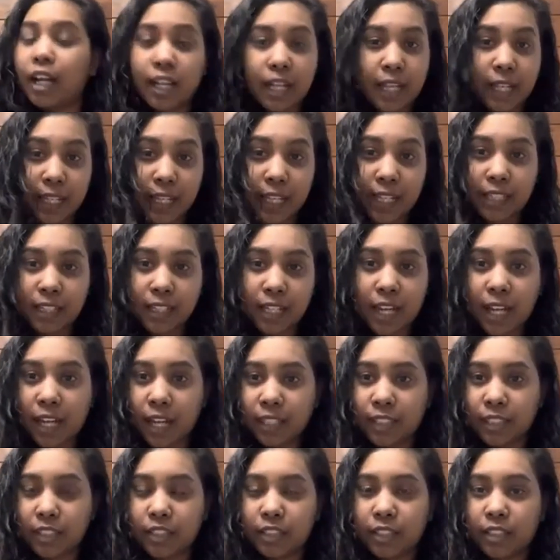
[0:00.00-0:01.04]
Again, I
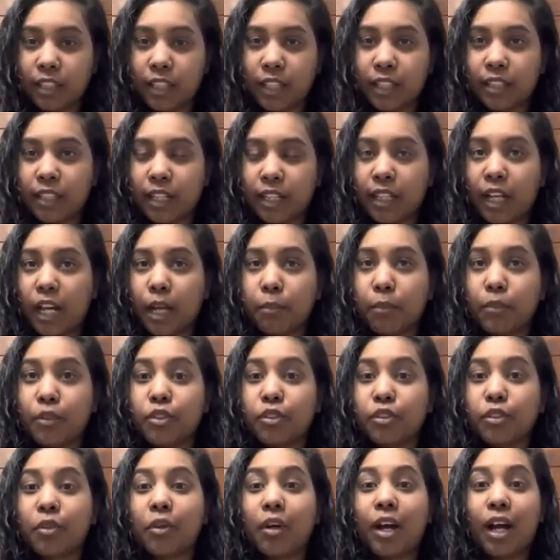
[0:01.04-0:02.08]
didn't let that happen.
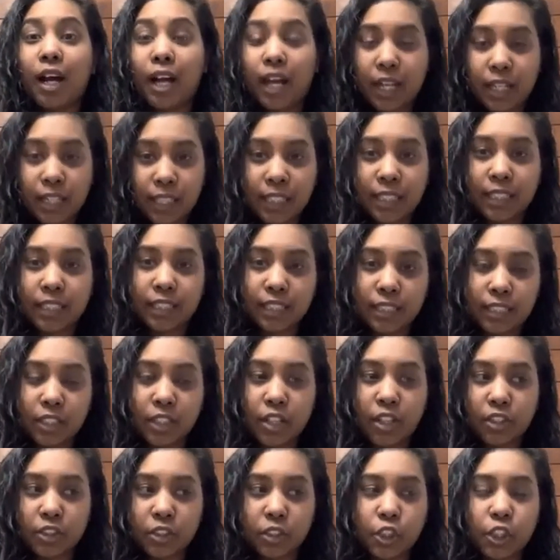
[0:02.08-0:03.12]
So I indeed
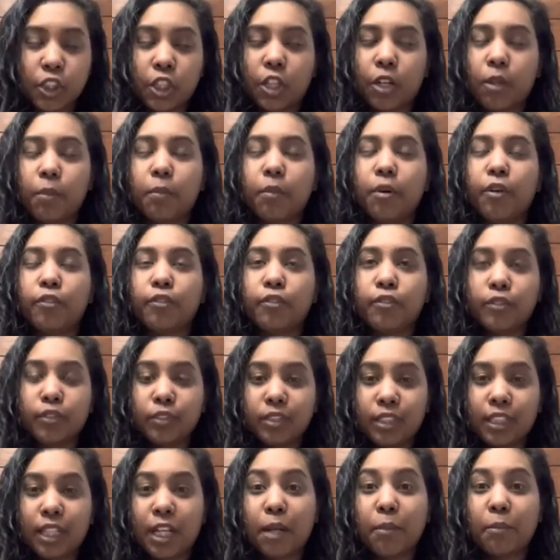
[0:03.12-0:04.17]
got a job, a
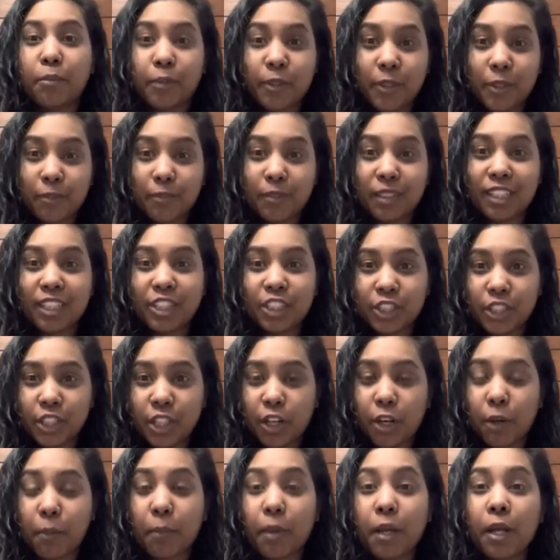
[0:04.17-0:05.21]
full-time permanent
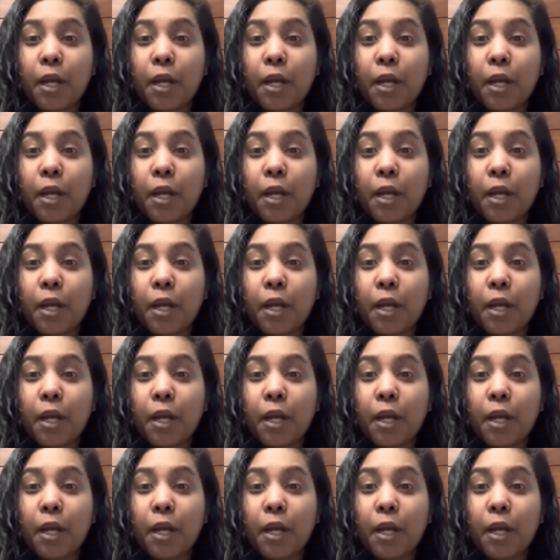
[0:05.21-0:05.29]
job.